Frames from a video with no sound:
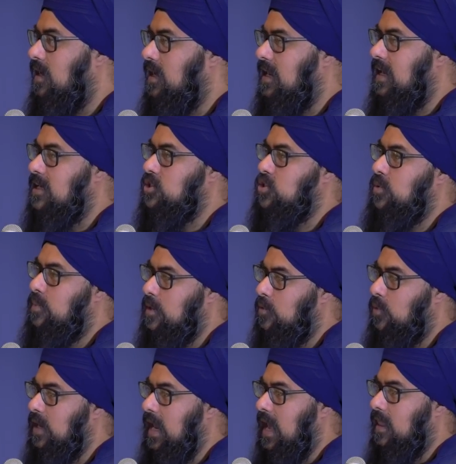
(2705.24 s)
it has to be
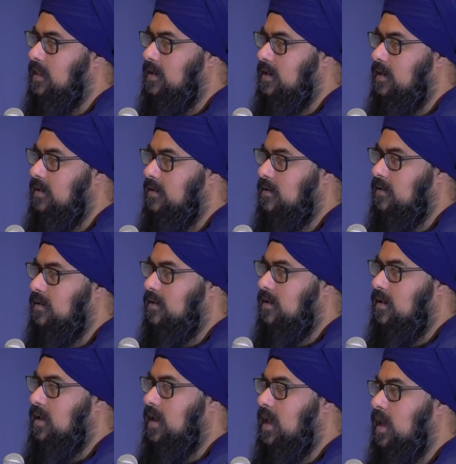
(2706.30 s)
reality.
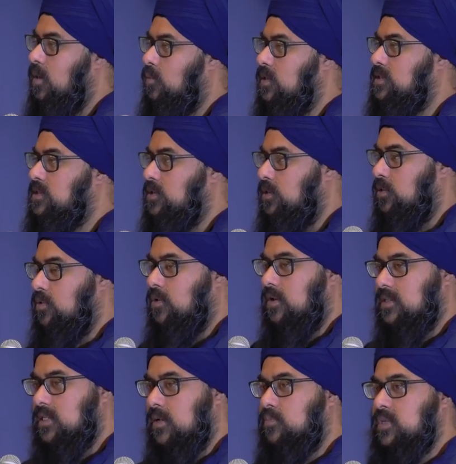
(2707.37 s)
And what Sri Guru
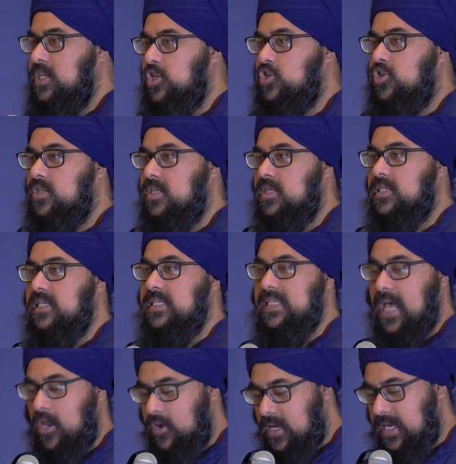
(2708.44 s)
Granth Sahib teaches us is
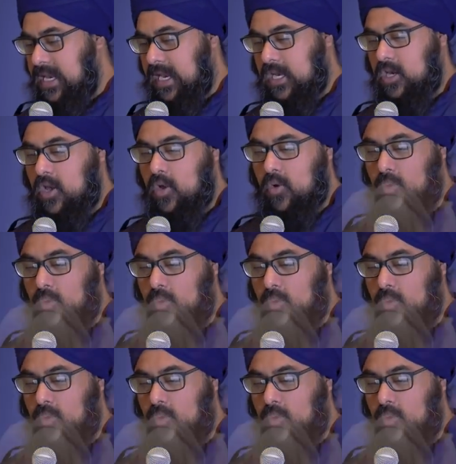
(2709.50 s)
how to connect